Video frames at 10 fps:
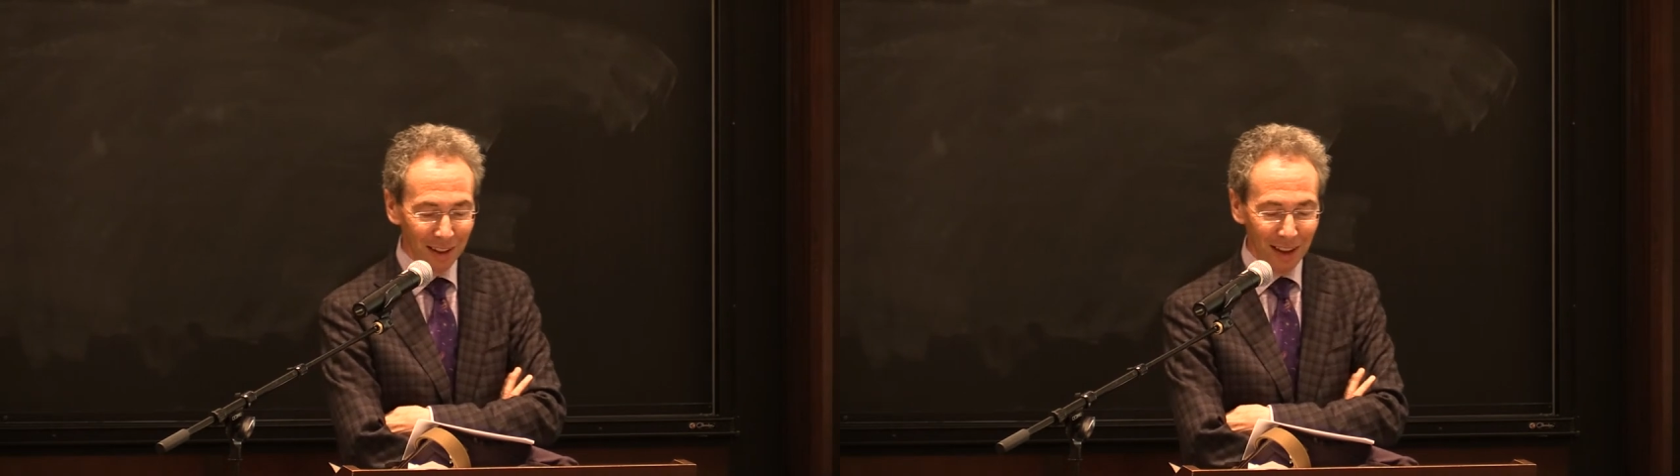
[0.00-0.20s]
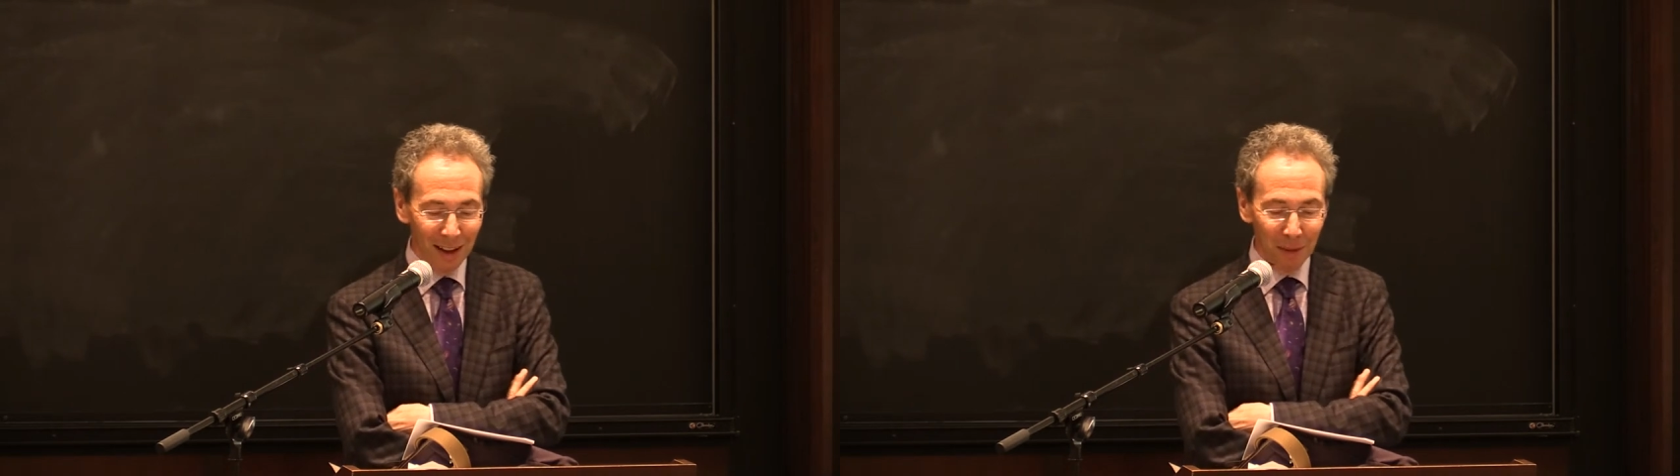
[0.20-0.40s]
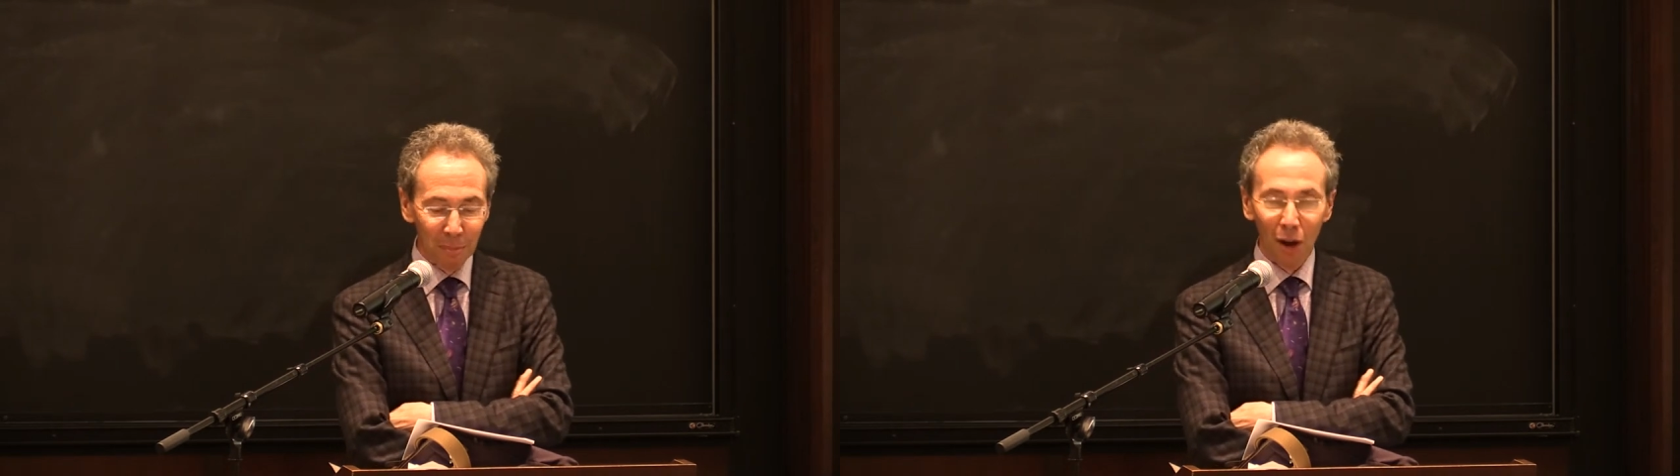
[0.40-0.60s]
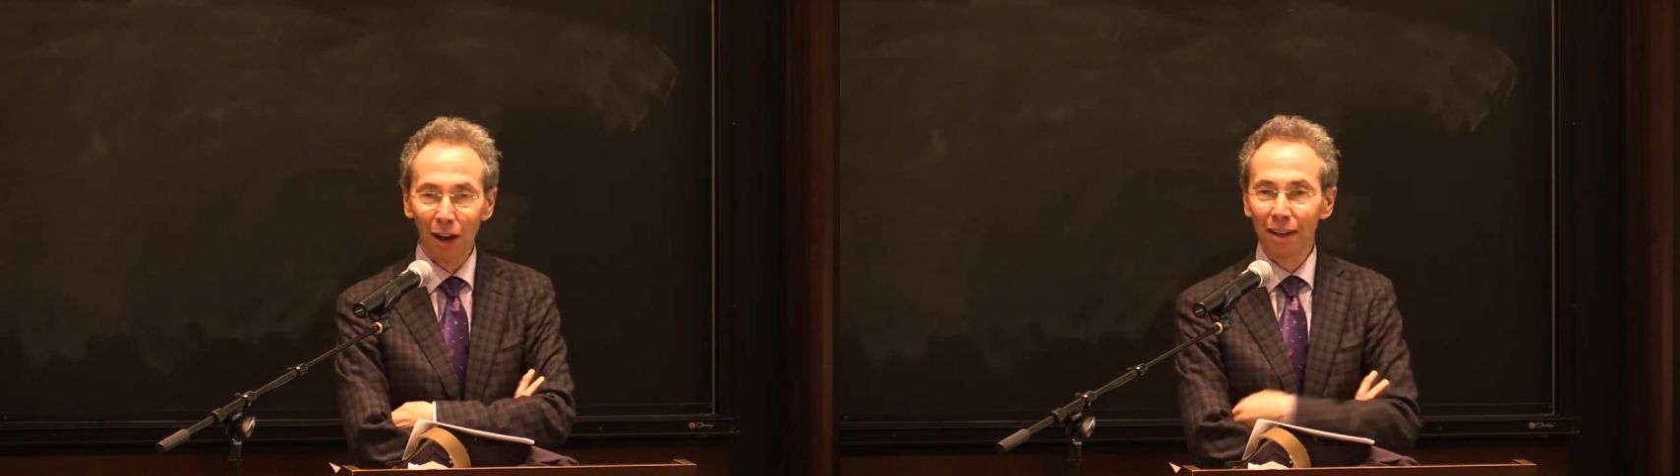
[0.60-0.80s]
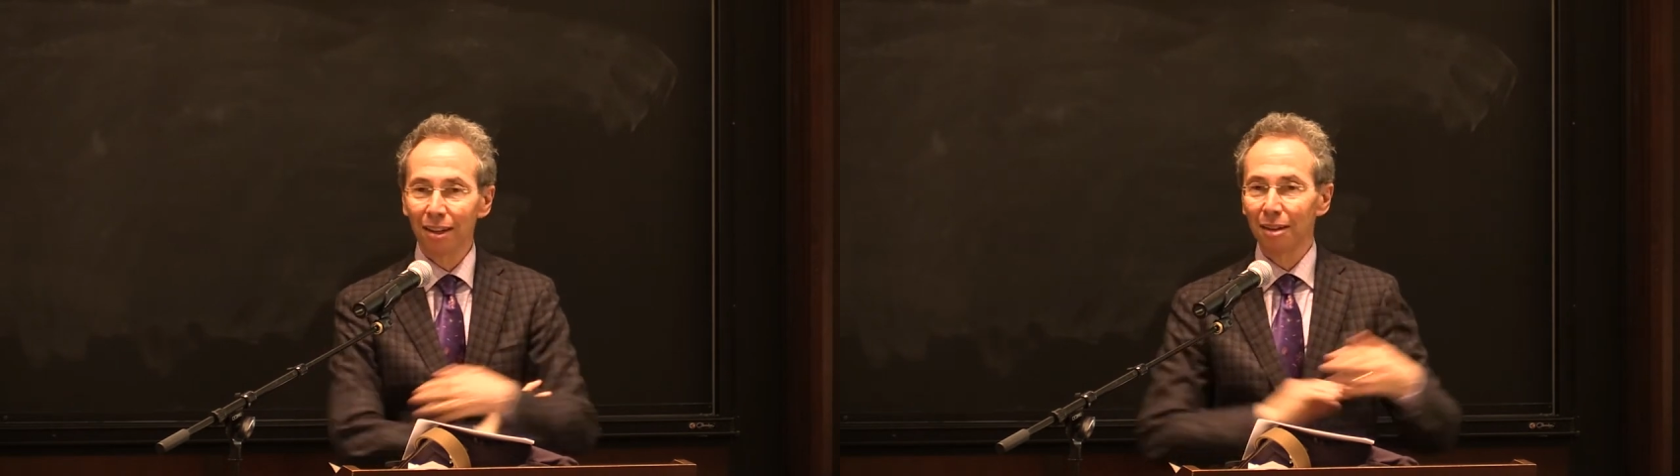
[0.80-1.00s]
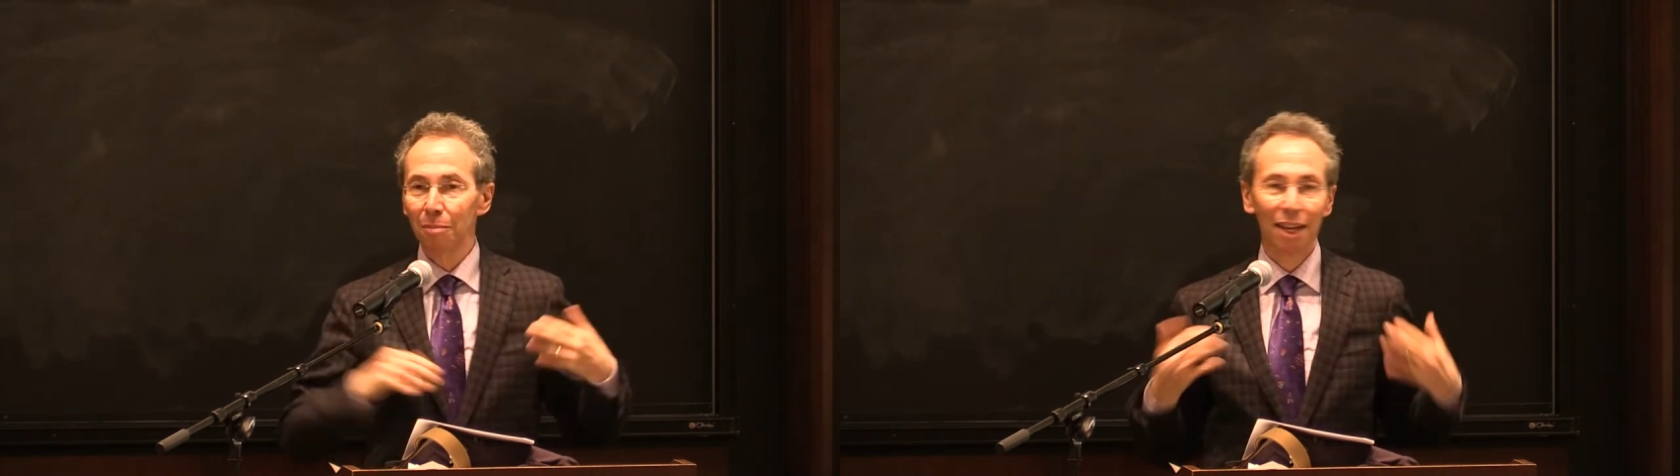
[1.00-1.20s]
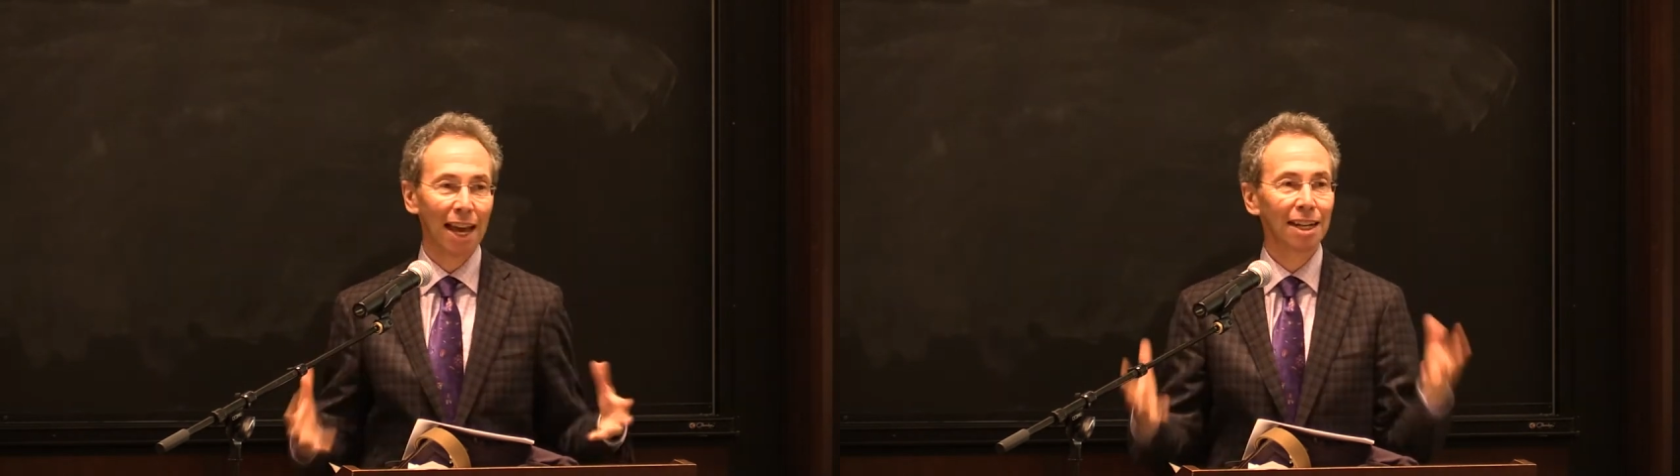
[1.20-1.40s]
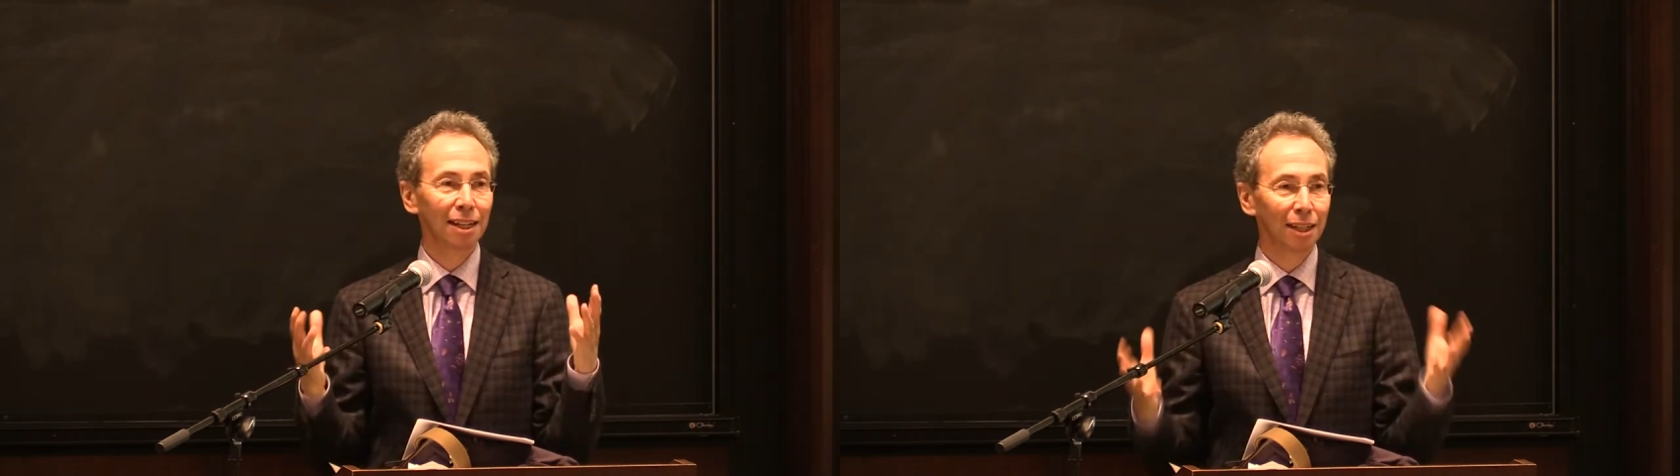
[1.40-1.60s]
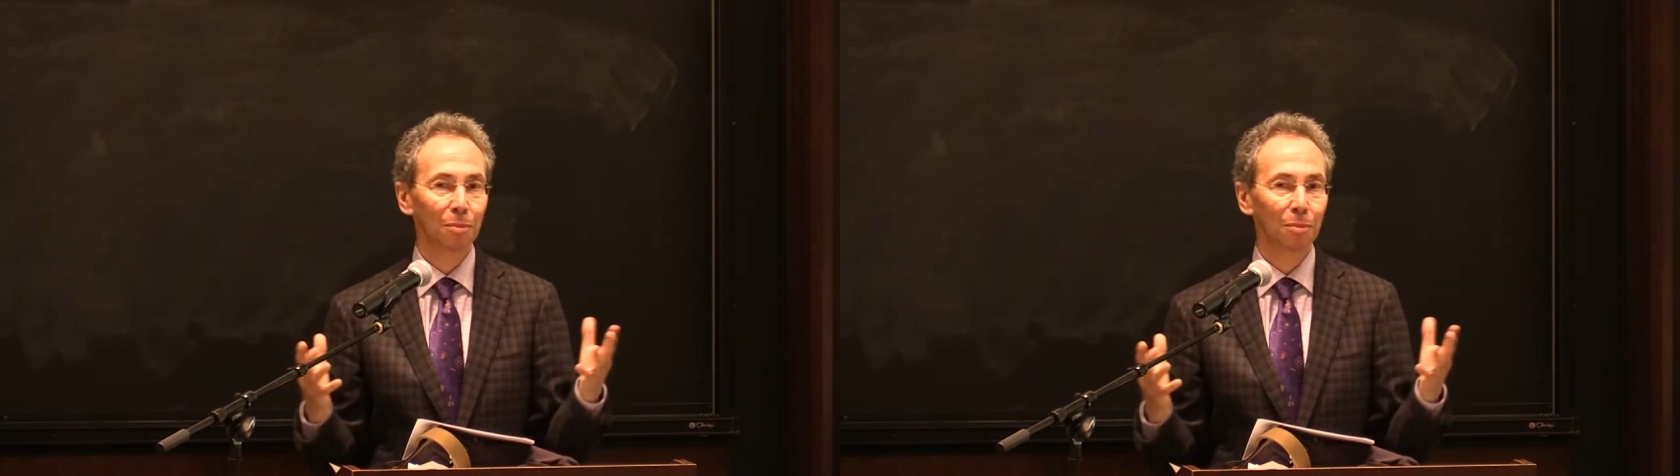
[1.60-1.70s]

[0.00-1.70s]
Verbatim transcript: uh, by mechanically